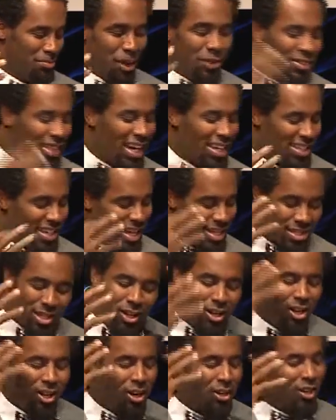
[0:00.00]
Multitask.
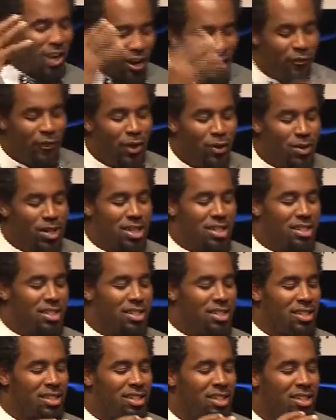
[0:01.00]
No, no, no. You got to
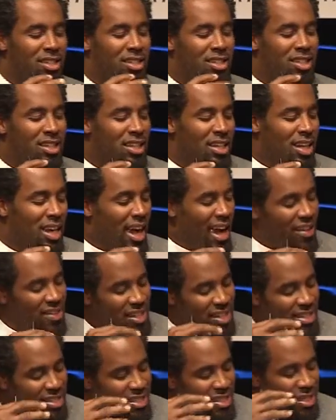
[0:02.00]
focus. And
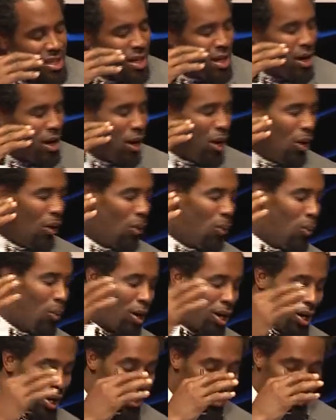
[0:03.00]
this whole
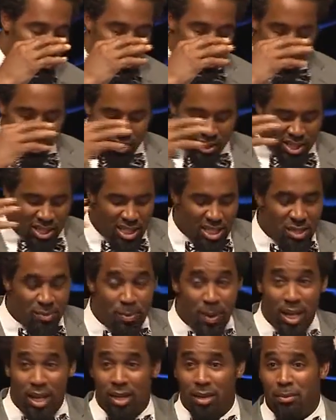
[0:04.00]
world started to
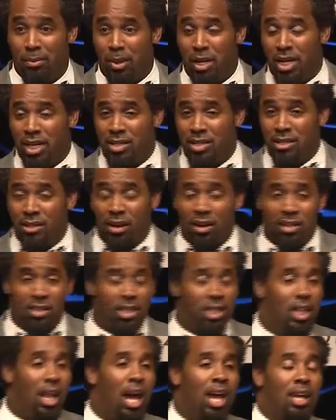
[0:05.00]
spin, but he started
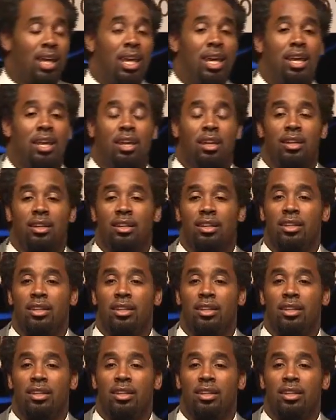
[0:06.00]
to lock in.